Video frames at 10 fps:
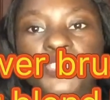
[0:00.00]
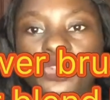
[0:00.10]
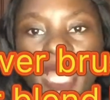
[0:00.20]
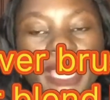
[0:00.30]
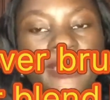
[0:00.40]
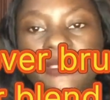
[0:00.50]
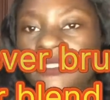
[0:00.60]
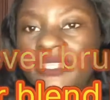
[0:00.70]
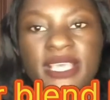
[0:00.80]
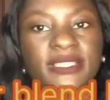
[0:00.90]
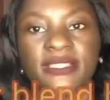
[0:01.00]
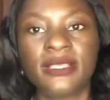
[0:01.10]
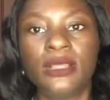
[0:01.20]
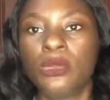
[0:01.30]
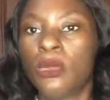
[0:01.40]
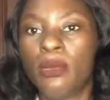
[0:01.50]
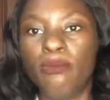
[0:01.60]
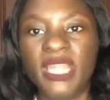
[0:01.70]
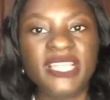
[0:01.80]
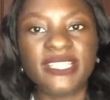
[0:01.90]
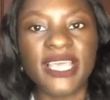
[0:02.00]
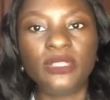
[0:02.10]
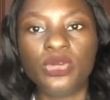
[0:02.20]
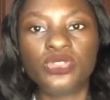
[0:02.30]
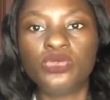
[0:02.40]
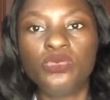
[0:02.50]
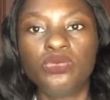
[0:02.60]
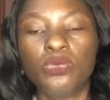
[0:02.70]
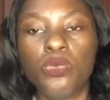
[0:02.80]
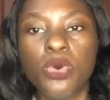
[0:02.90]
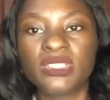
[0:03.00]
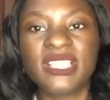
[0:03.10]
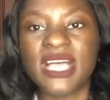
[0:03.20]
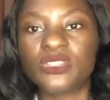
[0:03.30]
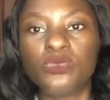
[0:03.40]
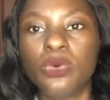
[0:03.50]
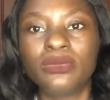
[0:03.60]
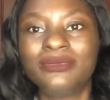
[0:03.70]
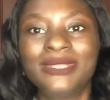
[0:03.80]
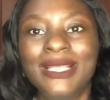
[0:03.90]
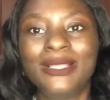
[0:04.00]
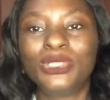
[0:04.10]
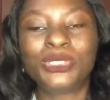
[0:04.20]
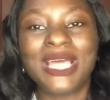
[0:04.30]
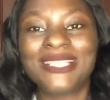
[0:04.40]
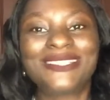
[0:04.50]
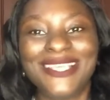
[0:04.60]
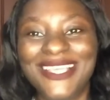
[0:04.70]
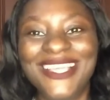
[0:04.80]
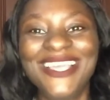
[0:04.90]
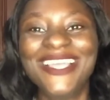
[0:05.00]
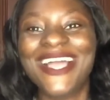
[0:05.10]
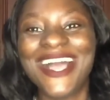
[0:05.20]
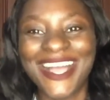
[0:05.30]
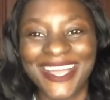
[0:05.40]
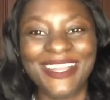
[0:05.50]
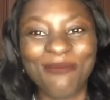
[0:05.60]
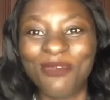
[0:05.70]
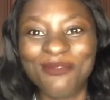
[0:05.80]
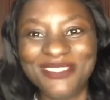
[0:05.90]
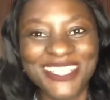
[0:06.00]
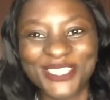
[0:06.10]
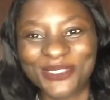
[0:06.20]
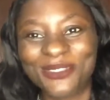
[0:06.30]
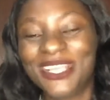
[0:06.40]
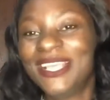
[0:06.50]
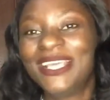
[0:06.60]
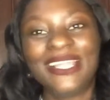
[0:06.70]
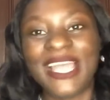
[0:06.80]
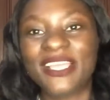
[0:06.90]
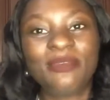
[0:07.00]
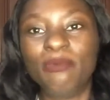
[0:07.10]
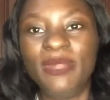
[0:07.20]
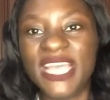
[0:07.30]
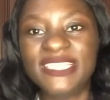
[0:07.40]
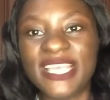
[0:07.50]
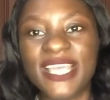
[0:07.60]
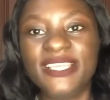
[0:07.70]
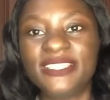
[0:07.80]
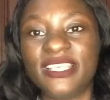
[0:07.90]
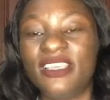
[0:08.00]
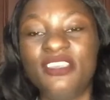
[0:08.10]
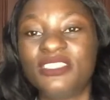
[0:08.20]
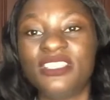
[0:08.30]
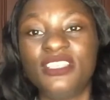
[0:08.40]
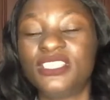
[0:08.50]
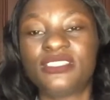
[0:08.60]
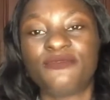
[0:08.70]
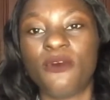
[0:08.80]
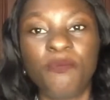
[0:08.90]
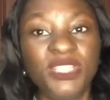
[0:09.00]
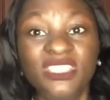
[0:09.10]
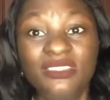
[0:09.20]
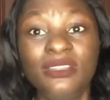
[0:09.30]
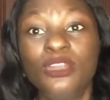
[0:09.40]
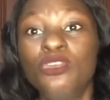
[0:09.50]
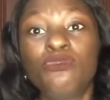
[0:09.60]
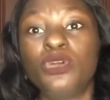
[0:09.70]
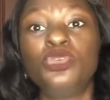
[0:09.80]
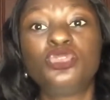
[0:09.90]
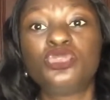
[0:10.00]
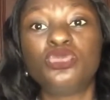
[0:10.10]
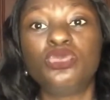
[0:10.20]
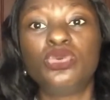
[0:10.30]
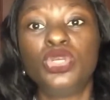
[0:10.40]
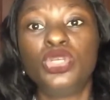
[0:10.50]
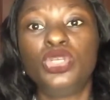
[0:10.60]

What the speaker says: dry. Yes, blend hair doesn't want, that's one, should I say, an abomination. Like blend hair is forbidden for you to